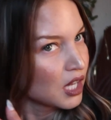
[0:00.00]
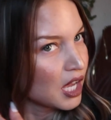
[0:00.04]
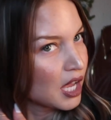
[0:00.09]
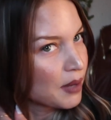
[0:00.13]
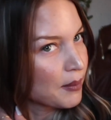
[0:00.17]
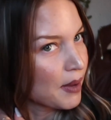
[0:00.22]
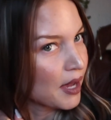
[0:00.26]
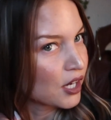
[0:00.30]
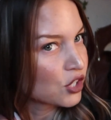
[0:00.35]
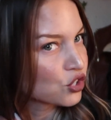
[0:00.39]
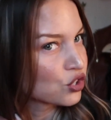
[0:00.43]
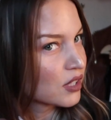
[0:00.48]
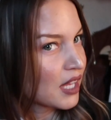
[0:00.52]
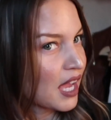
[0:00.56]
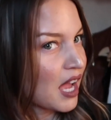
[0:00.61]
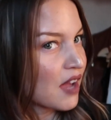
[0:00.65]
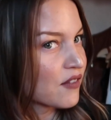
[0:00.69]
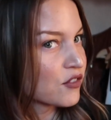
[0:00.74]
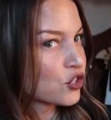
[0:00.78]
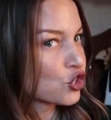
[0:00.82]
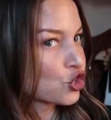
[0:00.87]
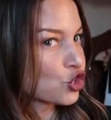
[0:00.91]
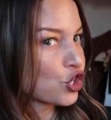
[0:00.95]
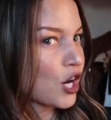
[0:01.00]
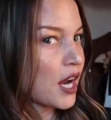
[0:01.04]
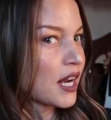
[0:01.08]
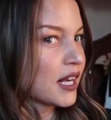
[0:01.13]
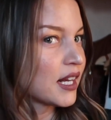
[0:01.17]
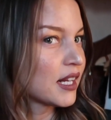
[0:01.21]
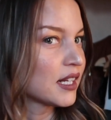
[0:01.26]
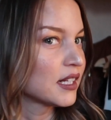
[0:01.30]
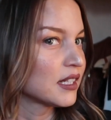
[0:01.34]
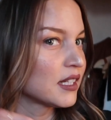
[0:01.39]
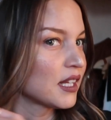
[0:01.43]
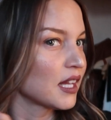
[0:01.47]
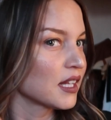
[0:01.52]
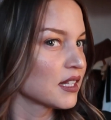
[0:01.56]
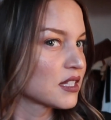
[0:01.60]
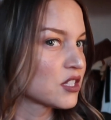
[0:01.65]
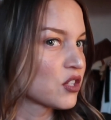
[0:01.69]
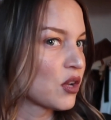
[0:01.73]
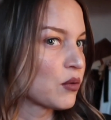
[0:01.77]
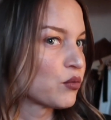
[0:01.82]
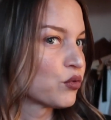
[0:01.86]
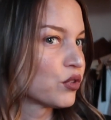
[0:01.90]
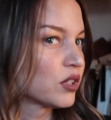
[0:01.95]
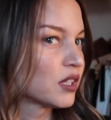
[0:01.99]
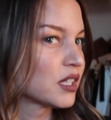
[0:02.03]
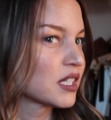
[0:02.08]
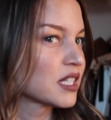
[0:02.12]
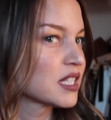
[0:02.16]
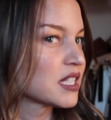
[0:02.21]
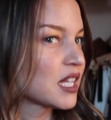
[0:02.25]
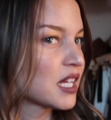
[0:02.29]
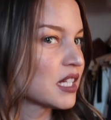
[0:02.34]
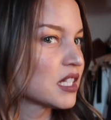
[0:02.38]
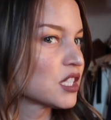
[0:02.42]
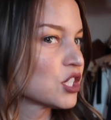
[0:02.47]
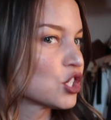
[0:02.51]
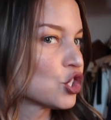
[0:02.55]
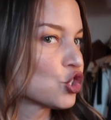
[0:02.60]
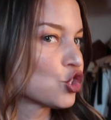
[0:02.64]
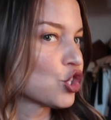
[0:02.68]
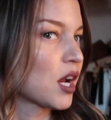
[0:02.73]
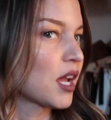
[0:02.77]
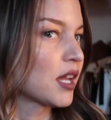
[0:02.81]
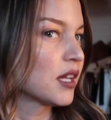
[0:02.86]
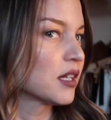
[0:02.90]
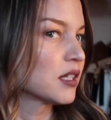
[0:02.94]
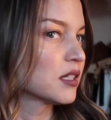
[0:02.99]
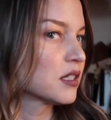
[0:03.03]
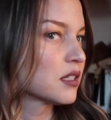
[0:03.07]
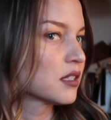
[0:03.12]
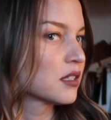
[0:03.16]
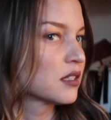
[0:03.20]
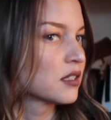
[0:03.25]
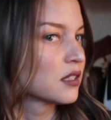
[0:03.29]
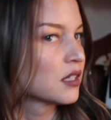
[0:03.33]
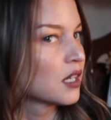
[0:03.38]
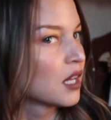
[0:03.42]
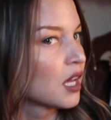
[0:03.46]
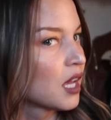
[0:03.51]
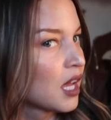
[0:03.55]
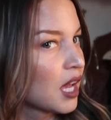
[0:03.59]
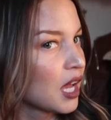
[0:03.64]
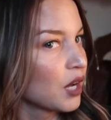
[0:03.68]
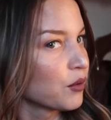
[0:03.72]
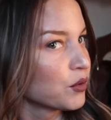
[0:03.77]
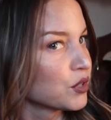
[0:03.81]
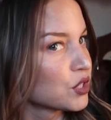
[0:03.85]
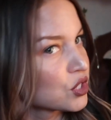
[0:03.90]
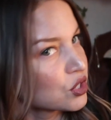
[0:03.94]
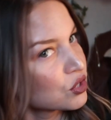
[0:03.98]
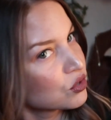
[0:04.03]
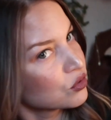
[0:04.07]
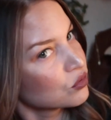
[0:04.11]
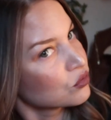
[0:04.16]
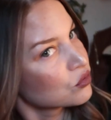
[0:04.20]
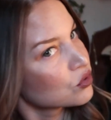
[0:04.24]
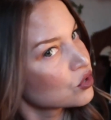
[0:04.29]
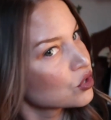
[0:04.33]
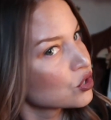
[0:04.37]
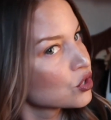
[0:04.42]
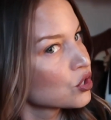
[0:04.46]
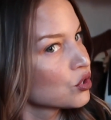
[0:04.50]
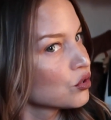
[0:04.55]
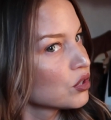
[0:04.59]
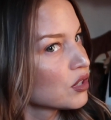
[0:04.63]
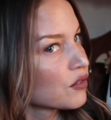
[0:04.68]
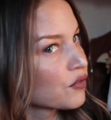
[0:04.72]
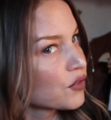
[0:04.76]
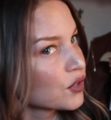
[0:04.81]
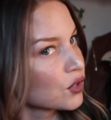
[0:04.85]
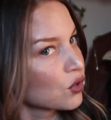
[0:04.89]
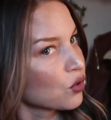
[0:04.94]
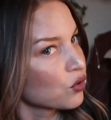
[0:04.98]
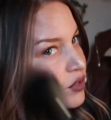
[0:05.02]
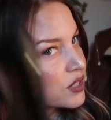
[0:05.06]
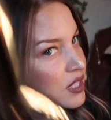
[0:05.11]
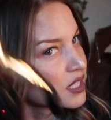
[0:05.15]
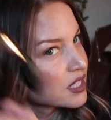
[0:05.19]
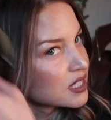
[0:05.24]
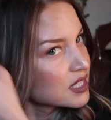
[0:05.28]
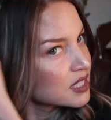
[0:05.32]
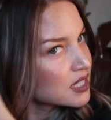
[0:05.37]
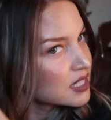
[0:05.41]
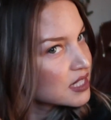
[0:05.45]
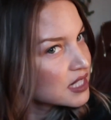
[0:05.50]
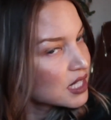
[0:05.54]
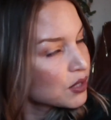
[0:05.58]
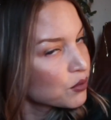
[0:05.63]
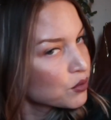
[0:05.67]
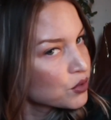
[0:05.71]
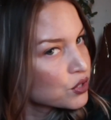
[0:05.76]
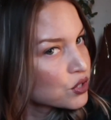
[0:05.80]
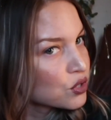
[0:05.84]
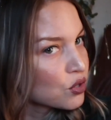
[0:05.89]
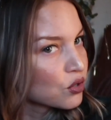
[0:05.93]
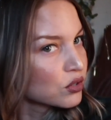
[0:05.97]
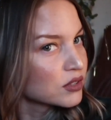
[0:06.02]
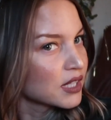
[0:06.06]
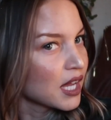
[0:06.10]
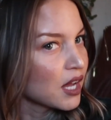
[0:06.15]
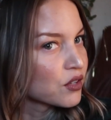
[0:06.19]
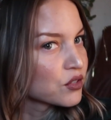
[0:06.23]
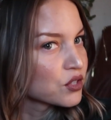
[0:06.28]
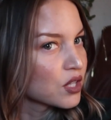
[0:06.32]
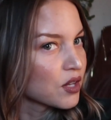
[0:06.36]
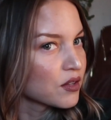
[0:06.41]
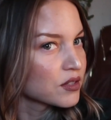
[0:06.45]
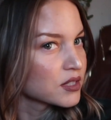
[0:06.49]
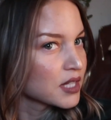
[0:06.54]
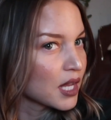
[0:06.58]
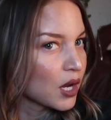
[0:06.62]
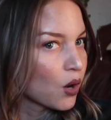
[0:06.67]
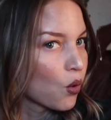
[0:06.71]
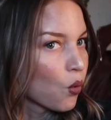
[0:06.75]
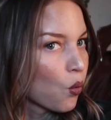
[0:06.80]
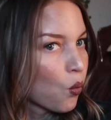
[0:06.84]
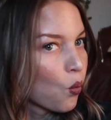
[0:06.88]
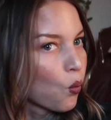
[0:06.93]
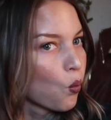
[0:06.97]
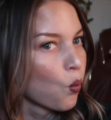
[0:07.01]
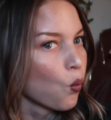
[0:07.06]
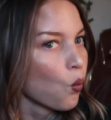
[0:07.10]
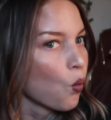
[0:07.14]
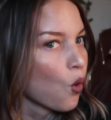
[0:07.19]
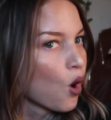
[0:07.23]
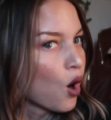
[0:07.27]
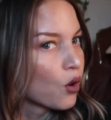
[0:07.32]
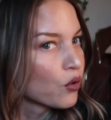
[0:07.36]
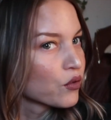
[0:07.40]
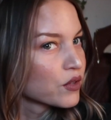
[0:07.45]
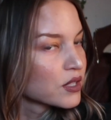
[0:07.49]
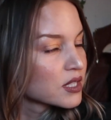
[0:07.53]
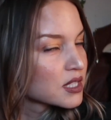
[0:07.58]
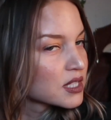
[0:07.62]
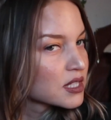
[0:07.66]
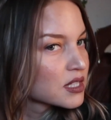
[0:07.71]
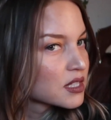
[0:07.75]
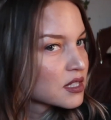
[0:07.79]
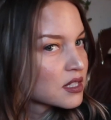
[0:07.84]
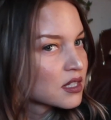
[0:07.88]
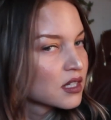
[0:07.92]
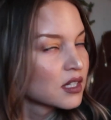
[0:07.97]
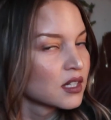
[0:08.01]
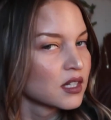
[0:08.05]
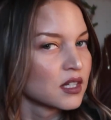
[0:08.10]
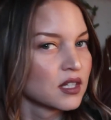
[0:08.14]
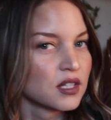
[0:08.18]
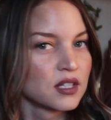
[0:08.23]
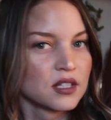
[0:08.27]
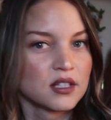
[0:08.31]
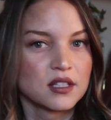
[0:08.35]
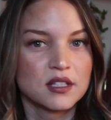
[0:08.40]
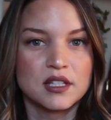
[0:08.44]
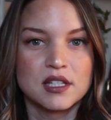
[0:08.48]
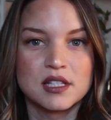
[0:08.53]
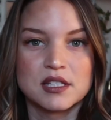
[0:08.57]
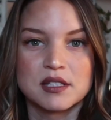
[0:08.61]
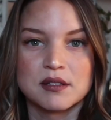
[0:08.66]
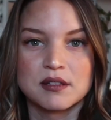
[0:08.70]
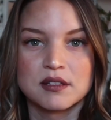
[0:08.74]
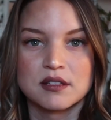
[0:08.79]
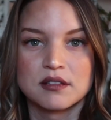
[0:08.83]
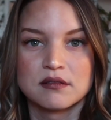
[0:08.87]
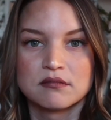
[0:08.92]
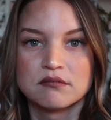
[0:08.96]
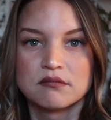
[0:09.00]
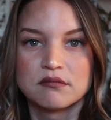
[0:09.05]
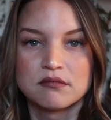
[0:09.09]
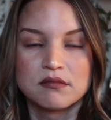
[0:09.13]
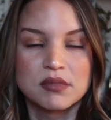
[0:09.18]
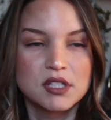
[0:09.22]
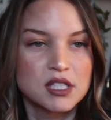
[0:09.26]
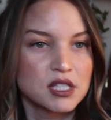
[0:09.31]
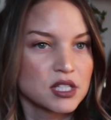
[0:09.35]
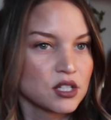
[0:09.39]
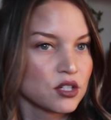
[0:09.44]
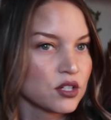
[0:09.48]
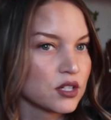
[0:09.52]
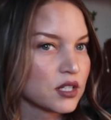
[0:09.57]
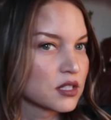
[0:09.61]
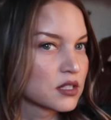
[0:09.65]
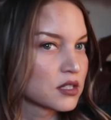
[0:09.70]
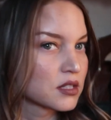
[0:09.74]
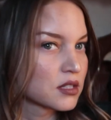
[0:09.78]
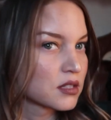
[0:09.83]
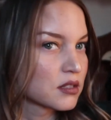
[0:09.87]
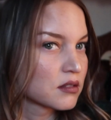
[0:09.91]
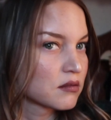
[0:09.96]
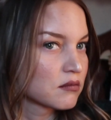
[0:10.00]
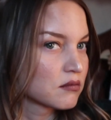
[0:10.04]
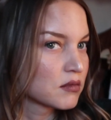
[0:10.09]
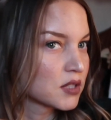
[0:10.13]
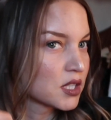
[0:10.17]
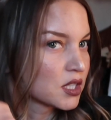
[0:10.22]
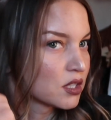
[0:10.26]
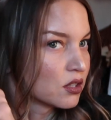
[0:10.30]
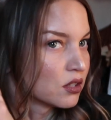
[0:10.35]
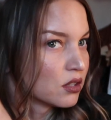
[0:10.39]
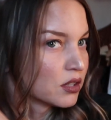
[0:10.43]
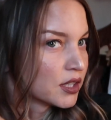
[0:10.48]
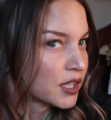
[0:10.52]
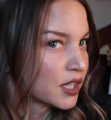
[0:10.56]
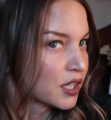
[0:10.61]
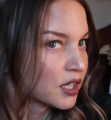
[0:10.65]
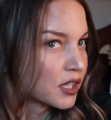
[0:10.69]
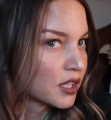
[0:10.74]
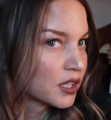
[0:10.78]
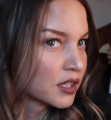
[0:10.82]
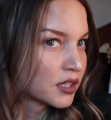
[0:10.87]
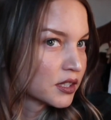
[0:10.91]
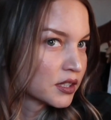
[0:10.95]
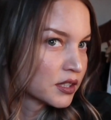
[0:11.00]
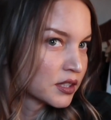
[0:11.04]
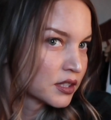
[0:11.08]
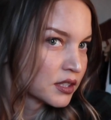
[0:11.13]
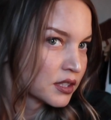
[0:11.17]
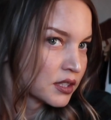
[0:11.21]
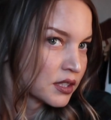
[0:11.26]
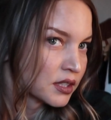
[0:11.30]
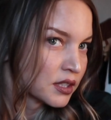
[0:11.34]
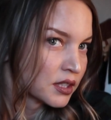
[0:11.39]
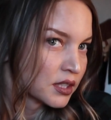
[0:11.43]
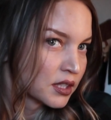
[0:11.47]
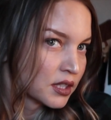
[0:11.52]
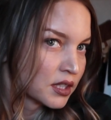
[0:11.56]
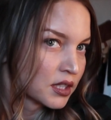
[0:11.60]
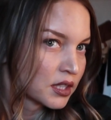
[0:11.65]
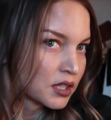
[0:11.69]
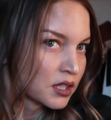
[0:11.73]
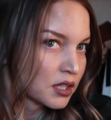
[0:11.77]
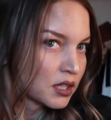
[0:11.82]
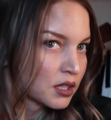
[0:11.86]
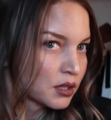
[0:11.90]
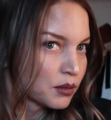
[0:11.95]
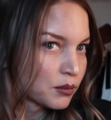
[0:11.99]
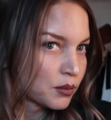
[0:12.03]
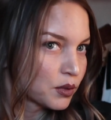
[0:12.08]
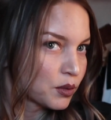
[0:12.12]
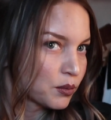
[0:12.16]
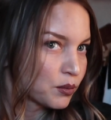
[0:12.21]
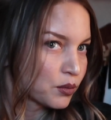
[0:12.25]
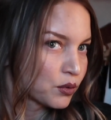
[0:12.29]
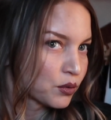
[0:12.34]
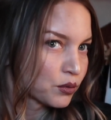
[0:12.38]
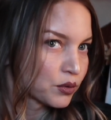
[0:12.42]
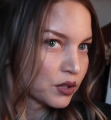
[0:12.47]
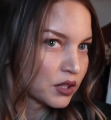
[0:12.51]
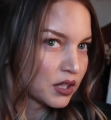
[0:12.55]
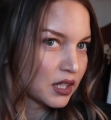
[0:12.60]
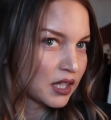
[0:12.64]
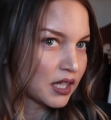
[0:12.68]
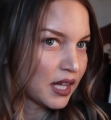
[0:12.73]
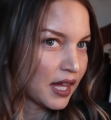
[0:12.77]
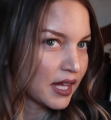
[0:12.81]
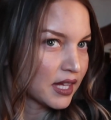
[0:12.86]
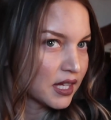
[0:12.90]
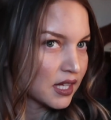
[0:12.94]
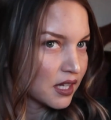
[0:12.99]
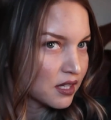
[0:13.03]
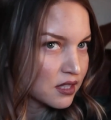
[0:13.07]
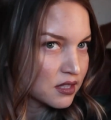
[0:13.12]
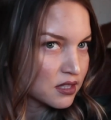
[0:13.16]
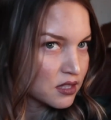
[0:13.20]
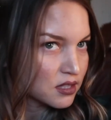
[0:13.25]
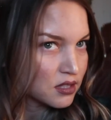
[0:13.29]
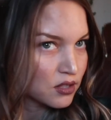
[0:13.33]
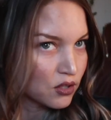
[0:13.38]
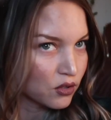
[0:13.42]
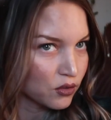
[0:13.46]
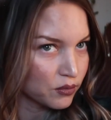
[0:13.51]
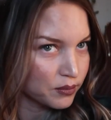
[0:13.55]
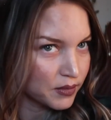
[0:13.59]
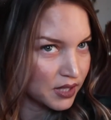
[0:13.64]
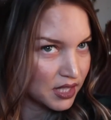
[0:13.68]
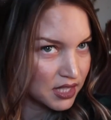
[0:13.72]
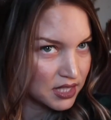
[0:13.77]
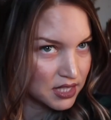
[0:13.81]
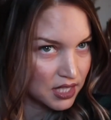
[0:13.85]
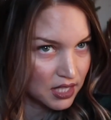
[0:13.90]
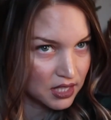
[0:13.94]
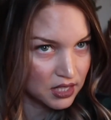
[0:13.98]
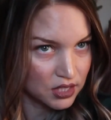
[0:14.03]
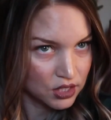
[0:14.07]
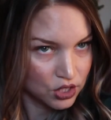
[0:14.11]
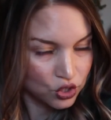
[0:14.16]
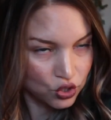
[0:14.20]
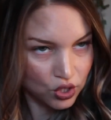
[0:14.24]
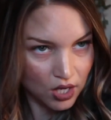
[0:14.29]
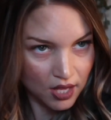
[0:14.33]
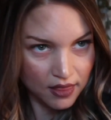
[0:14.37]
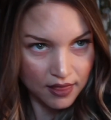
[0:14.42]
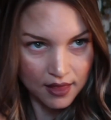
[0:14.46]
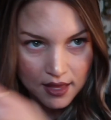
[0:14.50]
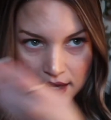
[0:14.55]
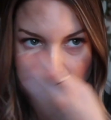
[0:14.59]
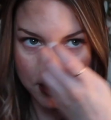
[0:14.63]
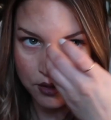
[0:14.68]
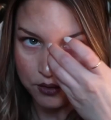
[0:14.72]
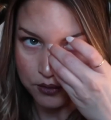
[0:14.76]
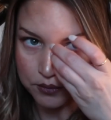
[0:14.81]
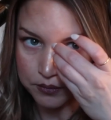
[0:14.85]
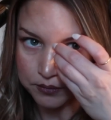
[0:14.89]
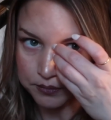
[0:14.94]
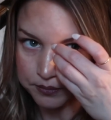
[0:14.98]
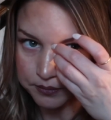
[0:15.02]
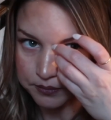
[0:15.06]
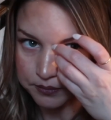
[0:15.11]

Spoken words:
I haven't tried it yet, so I'm really excited to try it. I went to 2 different Ultas because they were sold out, so I was like, whoa, this is a serious deal here. People really like it, so I'm excited to try that out.